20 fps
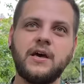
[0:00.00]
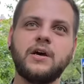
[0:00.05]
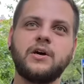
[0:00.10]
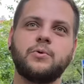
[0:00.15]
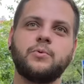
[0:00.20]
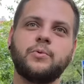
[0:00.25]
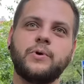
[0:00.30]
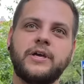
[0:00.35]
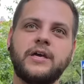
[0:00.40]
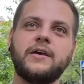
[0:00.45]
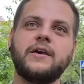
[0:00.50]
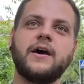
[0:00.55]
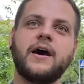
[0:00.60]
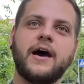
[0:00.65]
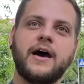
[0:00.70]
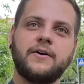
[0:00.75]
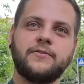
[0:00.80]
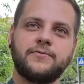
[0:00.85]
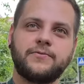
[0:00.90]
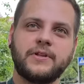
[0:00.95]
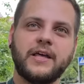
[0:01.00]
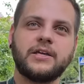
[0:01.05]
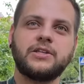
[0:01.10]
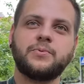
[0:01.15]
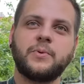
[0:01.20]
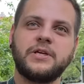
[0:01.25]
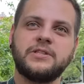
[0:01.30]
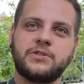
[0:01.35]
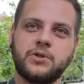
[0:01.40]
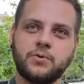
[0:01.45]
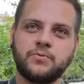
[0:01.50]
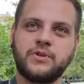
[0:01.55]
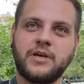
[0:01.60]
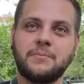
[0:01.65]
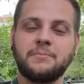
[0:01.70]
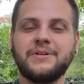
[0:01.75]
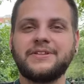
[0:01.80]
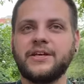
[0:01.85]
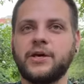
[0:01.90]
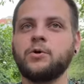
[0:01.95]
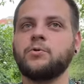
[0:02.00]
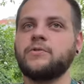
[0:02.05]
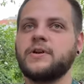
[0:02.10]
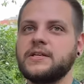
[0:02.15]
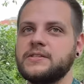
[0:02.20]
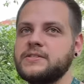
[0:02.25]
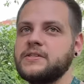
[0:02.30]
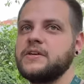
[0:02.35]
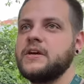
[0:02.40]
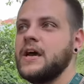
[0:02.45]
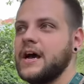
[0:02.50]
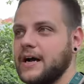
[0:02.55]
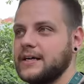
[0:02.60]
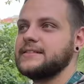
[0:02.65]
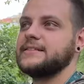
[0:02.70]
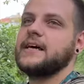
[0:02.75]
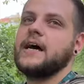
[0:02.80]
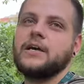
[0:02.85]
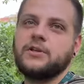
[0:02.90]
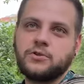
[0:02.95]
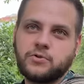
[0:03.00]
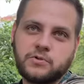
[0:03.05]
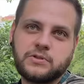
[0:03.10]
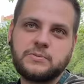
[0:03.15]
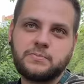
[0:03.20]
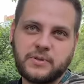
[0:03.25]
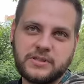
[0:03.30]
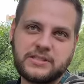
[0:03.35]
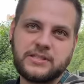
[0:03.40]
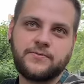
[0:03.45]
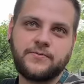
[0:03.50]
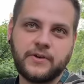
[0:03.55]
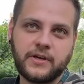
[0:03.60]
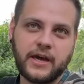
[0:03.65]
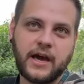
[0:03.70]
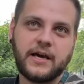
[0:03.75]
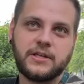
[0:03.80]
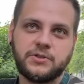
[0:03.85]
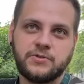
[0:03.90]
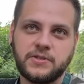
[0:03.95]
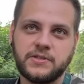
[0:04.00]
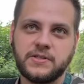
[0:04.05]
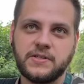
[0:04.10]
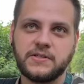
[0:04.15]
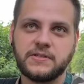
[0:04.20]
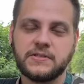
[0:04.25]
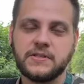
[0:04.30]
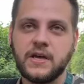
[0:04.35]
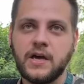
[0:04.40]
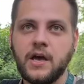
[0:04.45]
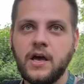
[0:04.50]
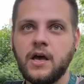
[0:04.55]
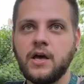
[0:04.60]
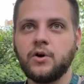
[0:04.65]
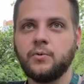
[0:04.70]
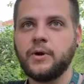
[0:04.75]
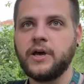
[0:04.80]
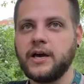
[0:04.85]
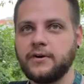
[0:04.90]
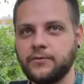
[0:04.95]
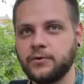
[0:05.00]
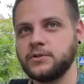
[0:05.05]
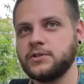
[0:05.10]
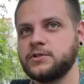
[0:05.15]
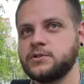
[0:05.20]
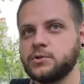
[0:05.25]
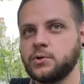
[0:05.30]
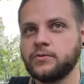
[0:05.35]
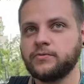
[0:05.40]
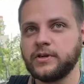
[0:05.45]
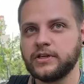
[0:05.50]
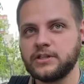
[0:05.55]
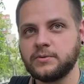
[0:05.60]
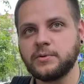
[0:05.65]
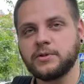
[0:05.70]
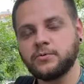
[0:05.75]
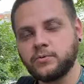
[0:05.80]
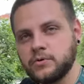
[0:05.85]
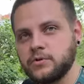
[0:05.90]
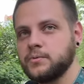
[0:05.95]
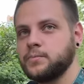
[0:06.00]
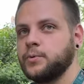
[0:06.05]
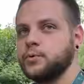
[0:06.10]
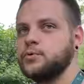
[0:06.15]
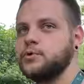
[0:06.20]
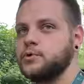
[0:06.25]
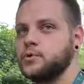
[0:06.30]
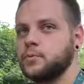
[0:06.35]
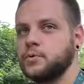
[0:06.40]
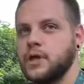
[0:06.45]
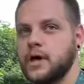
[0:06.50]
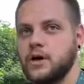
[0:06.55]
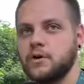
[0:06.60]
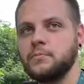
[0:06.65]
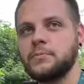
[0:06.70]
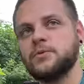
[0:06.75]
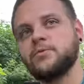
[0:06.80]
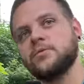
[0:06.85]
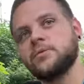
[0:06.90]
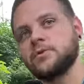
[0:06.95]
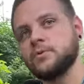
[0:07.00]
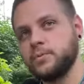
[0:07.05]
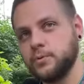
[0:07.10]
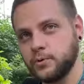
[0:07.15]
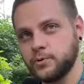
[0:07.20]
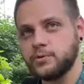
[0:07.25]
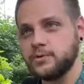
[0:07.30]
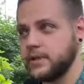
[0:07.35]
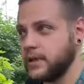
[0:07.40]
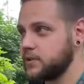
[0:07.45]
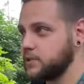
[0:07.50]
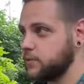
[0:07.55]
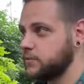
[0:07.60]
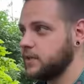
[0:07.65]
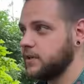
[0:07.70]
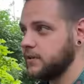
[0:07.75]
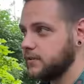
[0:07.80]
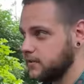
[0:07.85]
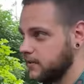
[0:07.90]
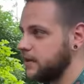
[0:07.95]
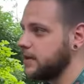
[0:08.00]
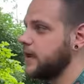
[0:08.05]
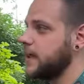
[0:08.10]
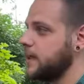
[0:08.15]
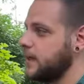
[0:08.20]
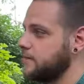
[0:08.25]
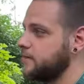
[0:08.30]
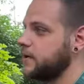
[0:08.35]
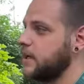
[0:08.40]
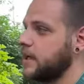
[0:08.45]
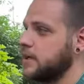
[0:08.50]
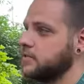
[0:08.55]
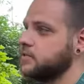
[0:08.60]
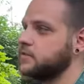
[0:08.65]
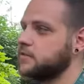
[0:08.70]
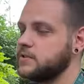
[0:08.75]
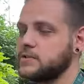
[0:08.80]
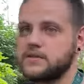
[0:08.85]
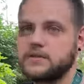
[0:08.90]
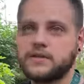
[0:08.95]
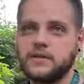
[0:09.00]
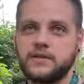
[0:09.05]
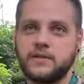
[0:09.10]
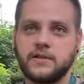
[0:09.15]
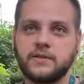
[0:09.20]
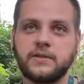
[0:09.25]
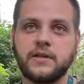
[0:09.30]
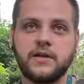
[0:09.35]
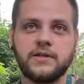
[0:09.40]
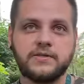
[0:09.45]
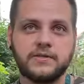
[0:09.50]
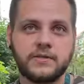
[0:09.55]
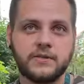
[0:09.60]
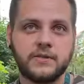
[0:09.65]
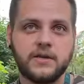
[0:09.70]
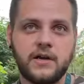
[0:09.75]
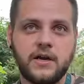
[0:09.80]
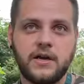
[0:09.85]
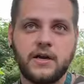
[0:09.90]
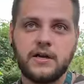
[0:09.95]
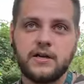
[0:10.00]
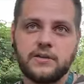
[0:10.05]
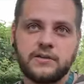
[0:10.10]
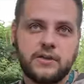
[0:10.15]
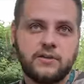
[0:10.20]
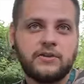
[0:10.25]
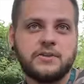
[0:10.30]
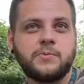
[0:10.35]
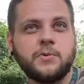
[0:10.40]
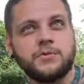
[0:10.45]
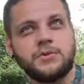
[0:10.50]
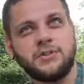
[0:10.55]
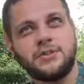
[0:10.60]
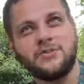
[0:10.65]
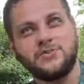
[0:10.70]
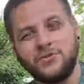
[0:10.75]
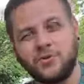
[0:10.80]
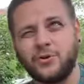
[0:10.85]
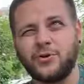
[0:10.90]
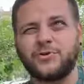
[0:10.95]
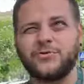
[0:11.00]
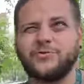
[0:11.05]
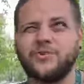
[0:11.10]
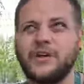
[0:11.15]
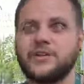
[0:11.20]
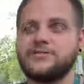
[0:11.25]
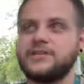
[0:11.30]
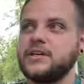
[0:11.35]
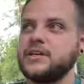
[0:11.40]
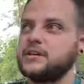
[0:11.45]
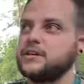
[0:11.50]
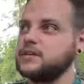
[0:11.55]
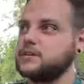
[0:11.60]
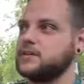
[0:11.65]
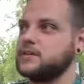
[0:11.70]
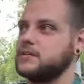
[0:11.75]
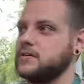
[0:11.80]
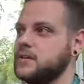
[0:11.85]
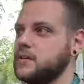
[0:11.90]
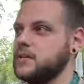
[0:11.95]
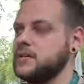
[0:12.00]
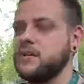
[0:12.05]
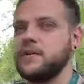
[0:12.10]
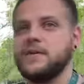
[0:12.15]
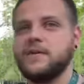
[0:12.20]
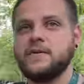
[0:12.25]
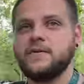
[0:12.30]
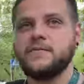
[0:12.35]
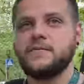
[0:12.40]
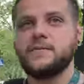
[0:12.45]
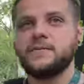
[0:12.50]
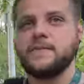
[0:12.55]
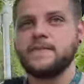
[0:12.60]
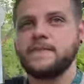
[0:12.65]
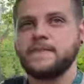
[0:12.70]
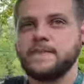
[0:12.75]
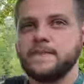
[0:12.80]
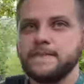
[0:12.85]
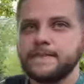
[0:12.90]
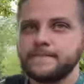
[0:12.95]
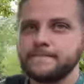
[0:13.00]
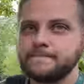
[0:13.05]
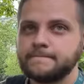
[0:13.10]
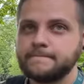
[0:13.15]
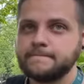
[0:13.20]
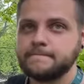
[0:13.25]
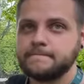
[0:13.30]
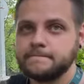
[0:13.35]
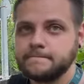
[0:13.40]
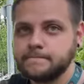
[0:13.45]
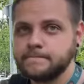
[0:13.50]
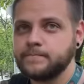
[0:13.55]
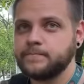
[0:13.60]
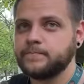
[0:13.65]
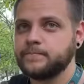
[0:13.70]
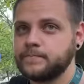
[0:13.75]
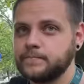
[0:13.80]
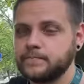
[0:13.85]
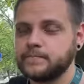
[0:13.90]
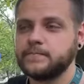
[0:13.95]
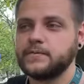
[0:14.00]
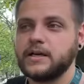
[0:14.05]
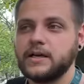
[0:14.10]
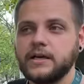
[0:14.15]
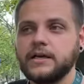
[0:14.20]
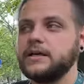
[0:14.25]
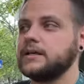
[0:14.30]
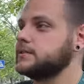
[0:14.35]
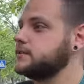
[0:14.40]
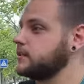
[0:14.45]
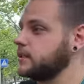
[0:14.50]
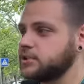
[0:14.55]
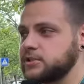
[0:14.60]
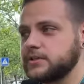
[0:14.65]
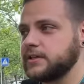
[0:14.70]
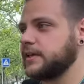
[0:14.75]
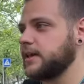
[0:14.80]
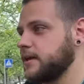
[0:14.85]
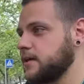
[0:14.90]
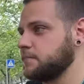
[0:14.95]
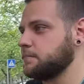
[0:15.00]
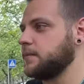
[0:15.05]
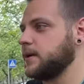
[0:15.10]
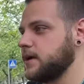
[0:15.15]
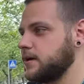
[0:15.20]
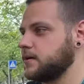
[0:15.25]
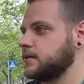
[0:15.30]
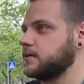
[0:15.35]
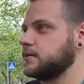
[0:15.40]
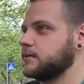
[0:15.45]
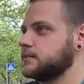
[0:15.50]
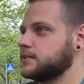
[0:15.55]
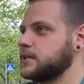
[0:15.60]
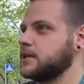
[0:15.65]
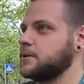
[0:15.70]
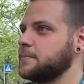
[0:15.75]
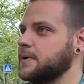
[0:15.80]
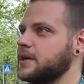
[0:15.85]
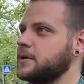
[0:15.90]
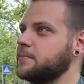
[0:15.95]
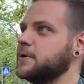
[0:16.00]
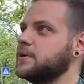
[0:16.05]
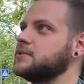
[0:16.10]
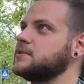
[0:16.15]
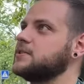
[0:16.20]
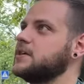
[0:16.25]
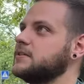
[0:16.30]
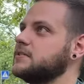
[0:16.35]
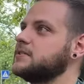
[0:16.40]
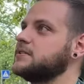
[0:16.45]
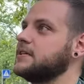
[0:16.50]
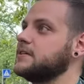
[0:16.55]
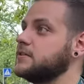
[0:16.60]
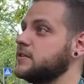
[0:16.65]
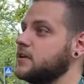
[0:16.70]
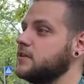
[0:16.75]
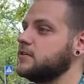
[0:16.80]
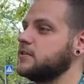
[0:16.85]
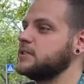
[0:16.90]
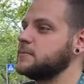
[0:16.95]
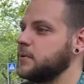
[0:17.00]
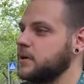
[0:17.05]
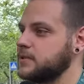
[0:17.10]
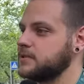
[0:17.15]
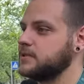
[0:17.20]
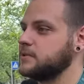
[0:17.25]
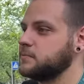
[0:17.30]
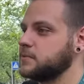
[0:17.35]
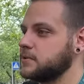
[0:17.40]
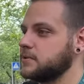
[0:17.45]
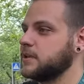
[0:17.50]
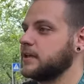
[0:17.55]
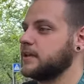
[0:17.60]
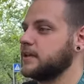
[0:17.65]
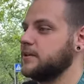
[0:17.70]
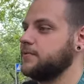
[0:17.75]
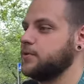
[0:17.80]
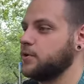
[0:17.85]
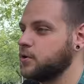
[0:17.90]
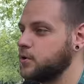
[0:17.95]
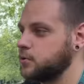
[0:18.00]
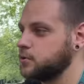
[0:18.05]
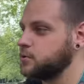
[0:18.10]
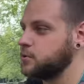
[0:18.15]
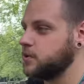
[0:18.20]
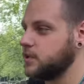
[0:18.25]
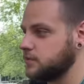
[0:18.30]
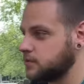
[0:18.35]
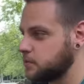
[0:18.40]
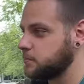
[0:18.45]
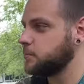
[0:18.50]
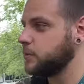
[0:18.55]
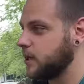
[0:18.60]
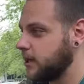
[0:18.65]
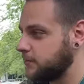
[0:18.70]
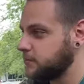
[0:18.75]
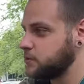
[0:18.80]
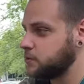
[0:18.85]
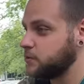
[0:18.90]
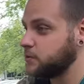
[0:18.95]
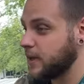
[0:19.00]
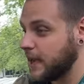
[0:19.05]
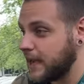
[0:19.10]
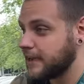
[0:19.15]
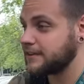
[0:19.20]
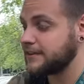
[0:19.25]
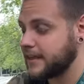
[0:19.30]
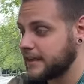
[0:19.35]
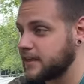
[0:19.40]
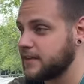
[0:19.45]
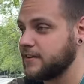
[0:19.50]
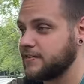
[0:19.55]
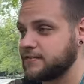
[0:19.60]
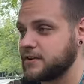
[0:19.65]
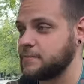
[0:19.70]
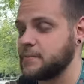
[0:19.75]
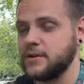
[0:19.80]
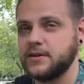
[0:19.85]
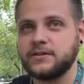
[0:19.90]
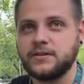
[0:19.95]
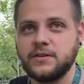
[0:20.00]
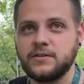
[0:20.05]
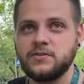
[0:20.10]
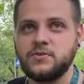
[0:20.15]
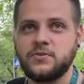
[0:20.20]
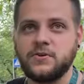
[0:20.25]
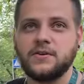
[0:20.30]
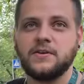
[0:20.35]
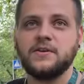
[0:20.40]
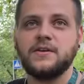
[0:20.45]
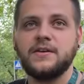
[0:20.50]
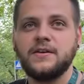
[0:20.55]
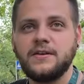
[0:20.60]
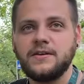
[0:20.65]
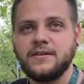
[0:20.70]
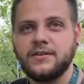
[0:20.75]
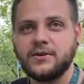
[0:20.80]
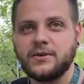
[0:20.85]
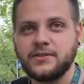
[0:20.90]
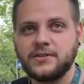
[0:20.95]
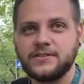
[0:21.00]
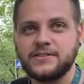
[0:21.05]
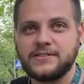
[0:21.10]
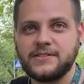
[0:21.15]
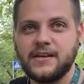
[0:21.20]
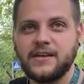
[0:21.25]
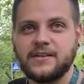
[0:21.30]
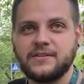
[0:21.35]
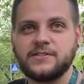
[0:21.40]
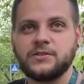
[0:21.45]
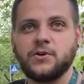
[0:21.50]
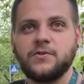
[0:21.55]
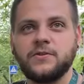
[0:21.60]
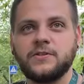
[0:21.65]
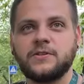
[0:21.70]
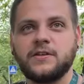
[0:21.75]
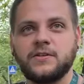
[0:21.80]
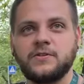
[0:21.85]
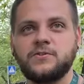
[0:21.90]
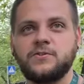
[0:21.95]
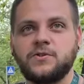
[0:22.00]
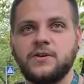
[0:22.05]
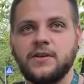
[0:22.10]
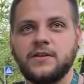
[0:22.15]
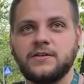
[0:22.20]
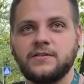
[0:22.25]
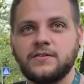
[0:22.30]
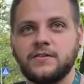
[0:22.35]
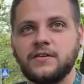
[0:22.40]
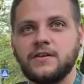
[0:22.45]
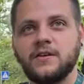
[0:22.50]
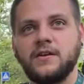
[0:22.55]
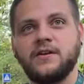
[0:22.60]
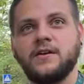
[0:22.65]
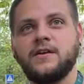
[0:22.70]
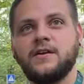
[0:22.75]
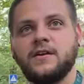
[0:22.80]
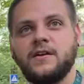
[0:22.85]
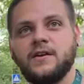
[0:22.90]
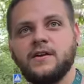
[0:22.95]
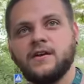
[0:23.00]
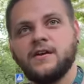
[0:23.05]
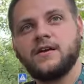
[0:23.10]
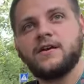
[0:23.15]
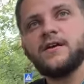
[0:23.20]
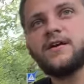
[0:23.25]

we have like 20 of them, but they already assigned to specific Address, addresses. Okay. We have only two available. We'll put two now, but we'll put two. next to the, every entrance uh, later. Wow. They responded in four or five days. That's crazy. Even during war that they're like, they're doing this stuff. It's That's actually cool. getting better. It's getting yeah. better because they understand they are responsible. Like if you go to Europe, you have to act like a European country. Yeah. You cannot I, stay a Soviet country. You know what? Honestly, I, I think